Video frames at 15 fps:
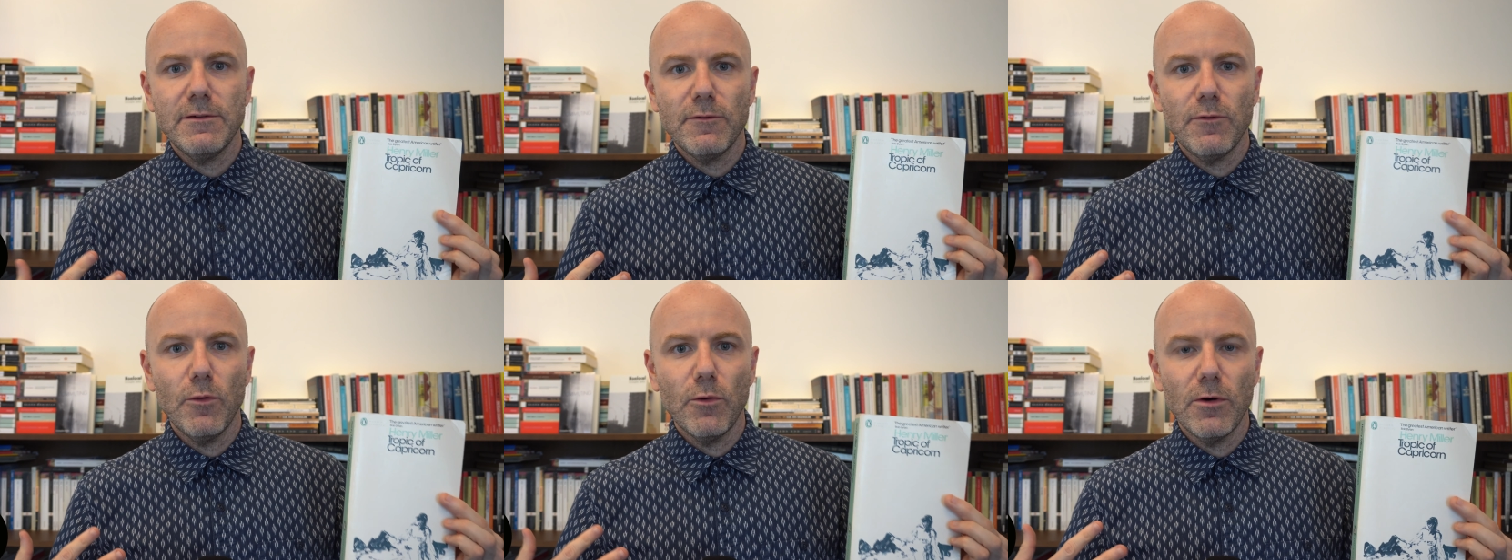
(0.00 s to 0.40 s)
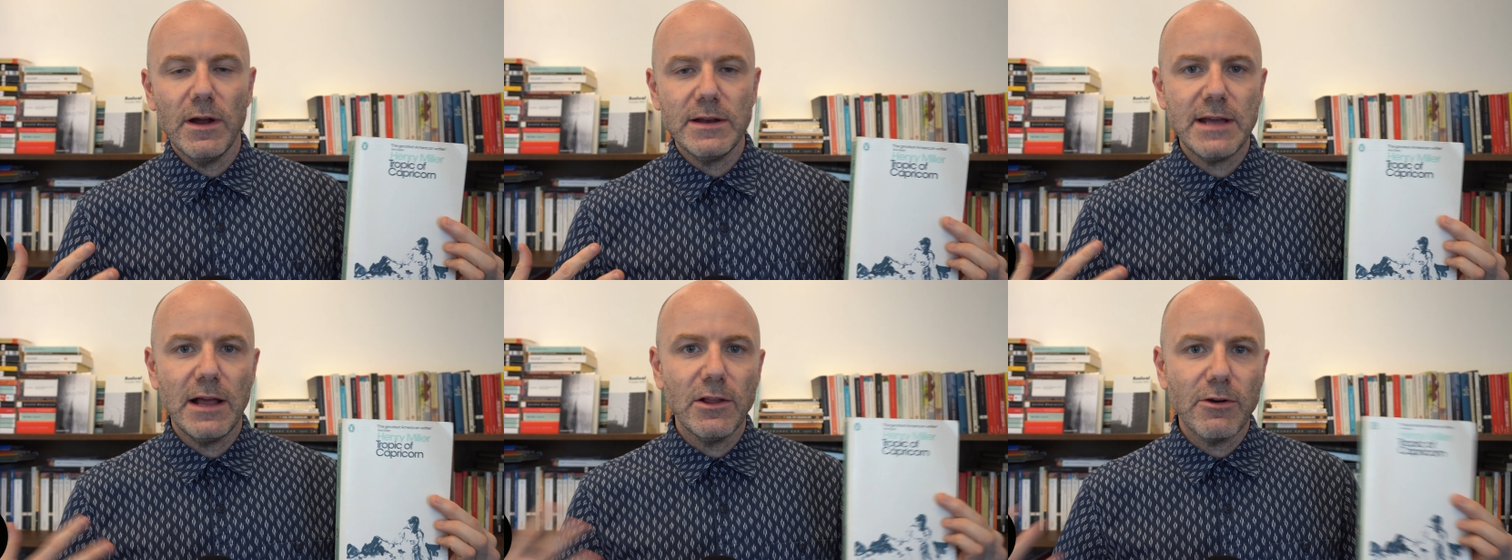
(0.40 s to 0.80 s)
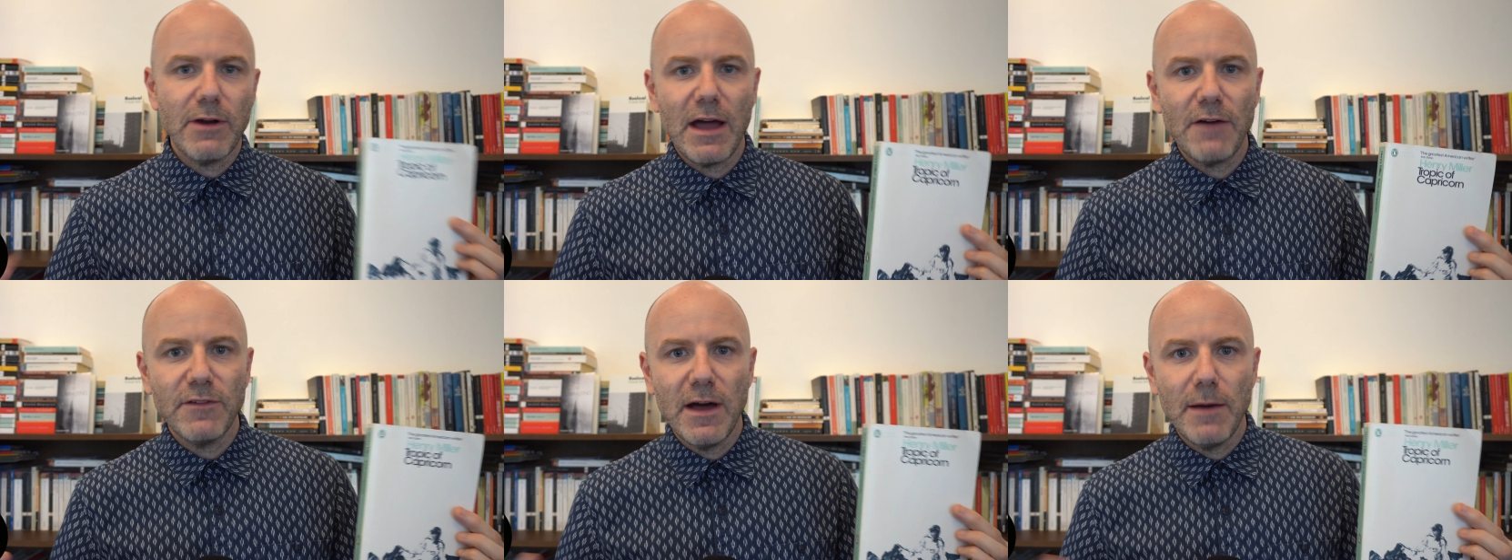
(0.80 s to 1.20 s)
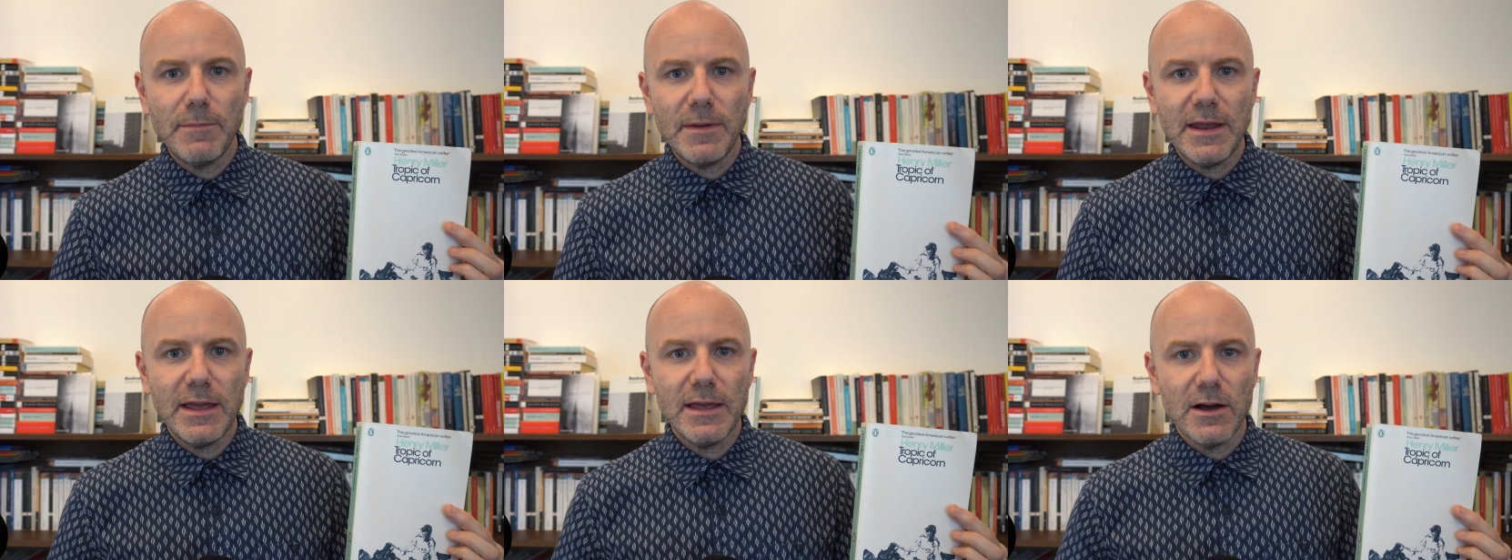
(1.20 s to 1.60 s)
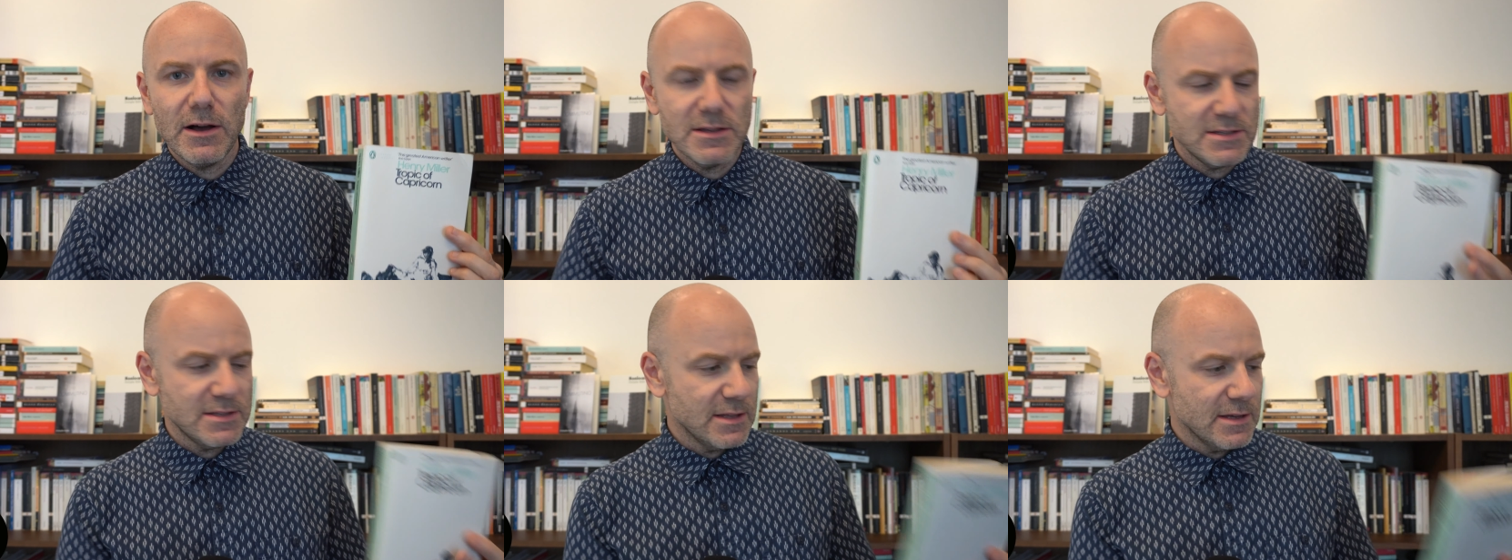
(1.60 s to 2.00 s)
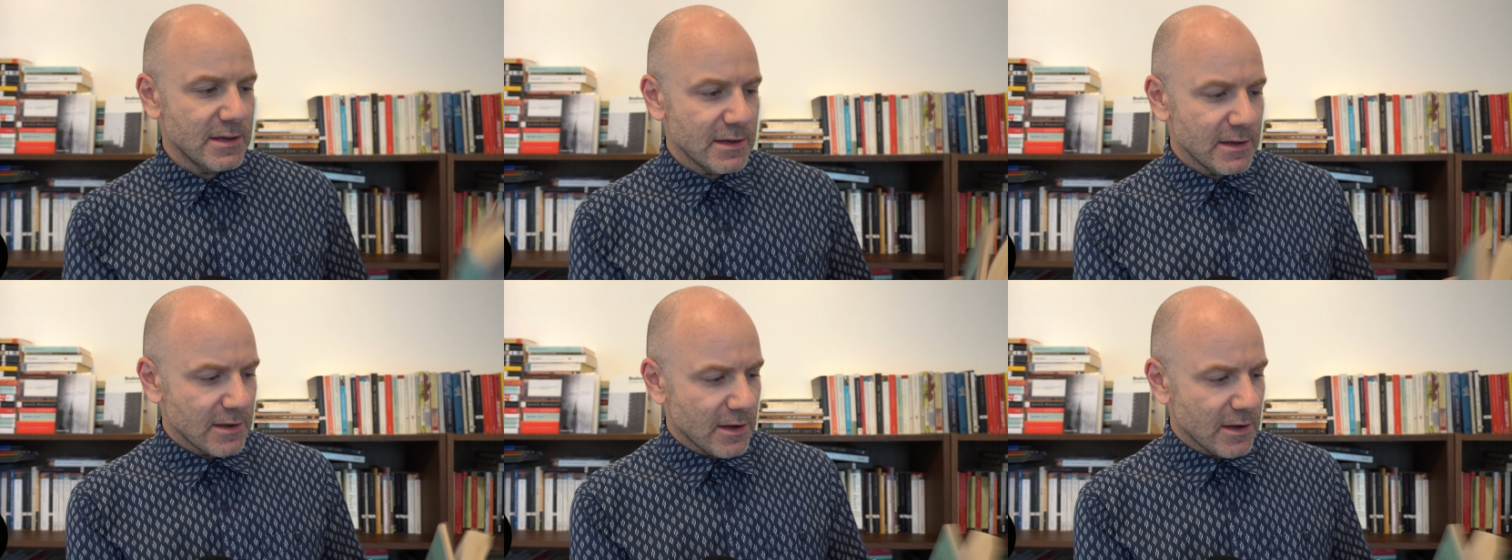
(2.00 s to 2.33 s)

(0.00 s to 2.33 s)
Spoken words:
for a telegraph company called the